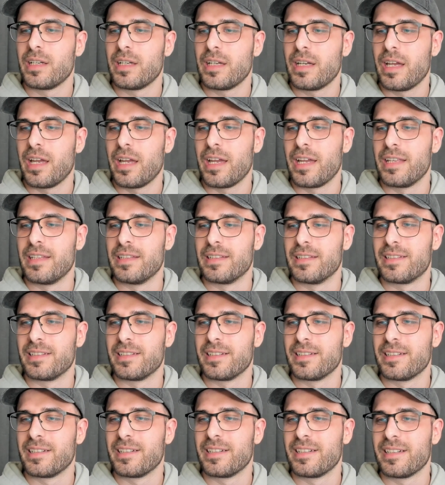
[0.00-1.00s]
And
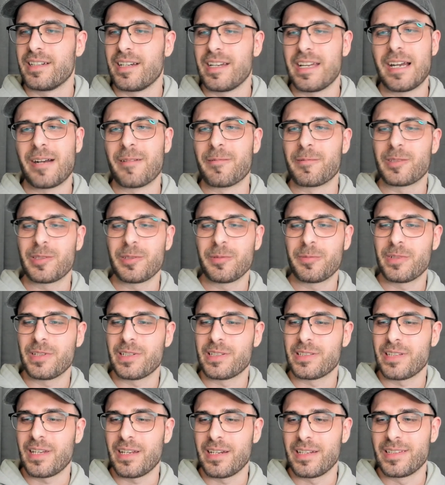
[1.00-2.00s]
I'm super
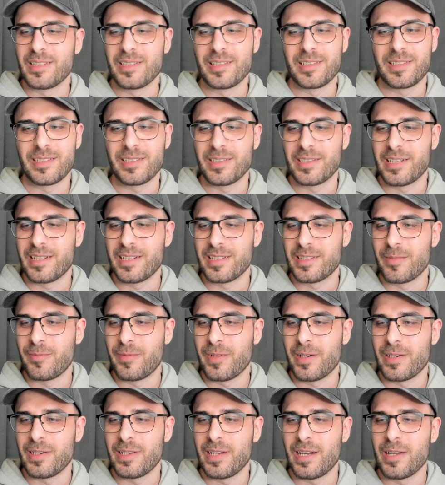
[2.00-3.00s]
excited to tell you guys
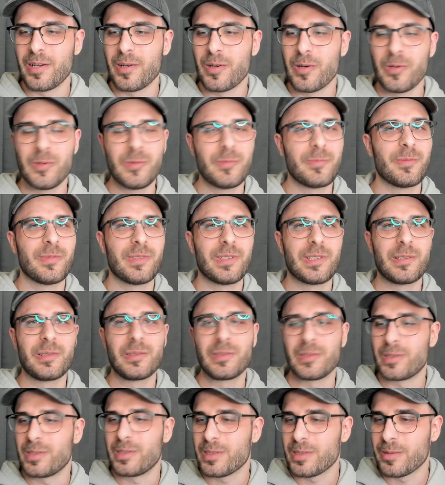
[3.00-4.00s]
about it. I hope you'll
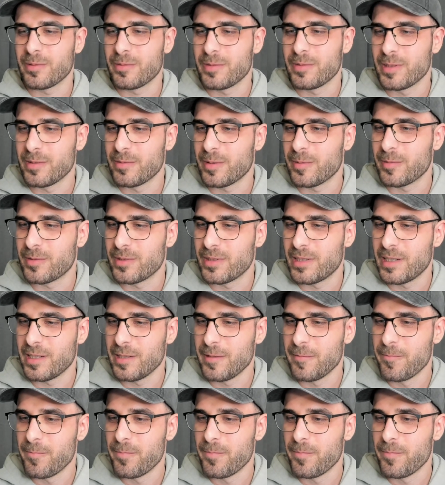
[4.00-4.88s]
learn something from today.